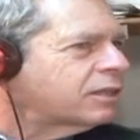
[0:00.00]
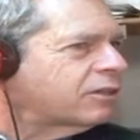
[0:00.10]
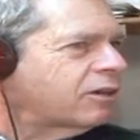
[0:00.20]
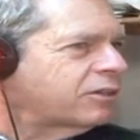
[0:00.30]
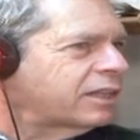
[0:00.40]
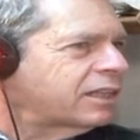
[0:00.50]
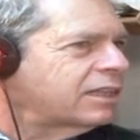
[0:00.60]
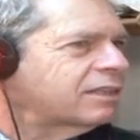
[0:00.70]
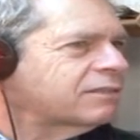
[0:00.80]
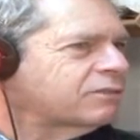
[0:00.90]
They're
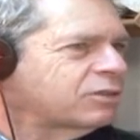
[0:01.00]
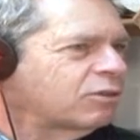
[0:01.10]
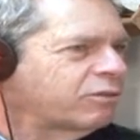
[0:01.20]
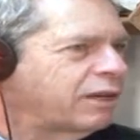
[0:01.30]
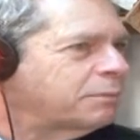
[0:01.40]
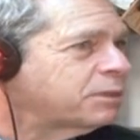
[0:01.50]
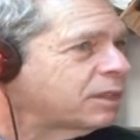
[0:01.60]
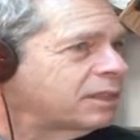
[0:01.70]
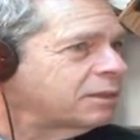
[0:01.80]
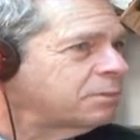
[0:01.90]
already sort of
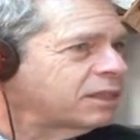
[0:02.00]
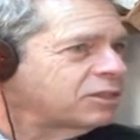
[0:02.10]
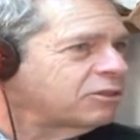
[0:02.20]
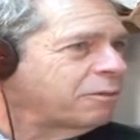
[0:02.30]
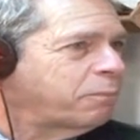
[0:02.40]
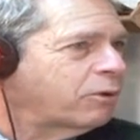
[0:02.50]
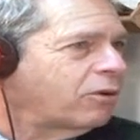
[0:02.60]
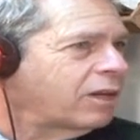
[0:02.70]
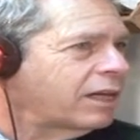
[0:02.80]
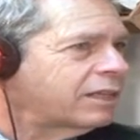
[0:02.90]
obsolete because you can put
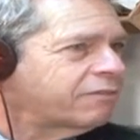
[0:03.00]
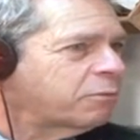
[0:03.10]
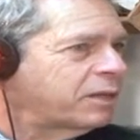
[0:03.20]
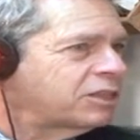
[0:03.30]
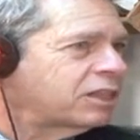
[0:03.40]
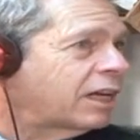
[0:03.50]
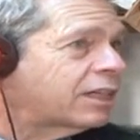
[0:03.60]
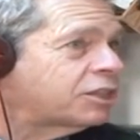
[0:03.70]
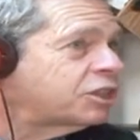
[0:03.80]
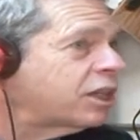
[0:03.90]
all that information
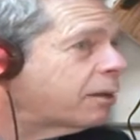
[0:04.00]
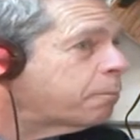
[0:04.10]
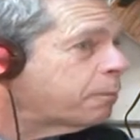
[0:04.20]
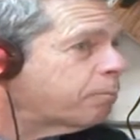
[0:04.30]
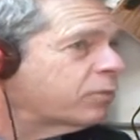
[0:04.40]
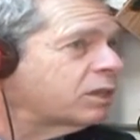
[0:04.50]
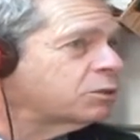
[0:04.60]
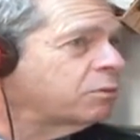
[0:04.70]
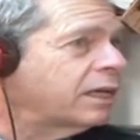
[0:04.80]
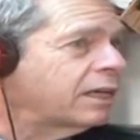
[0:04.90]
on a chip
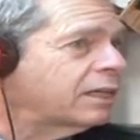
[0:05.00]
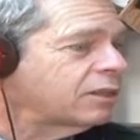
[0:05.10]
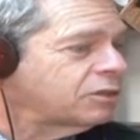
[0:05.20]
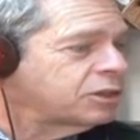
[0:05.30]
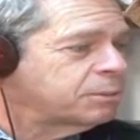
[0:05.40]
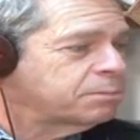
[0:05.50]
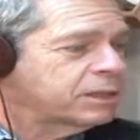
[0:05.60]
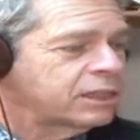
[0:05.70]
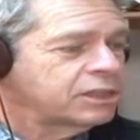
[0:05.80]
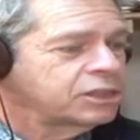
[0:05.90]
as well, and those chips are
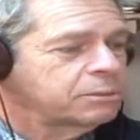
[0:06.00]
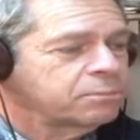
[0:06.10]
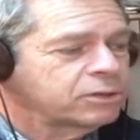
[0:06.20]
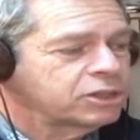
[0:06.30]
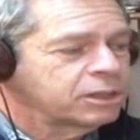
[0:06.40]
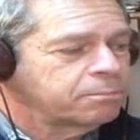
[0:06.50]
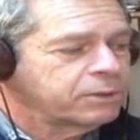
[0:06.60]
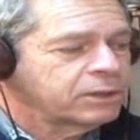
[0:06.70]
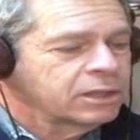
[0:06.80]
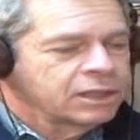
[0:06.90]
getting cheaper and
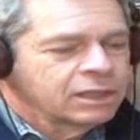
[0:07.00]
cheaper.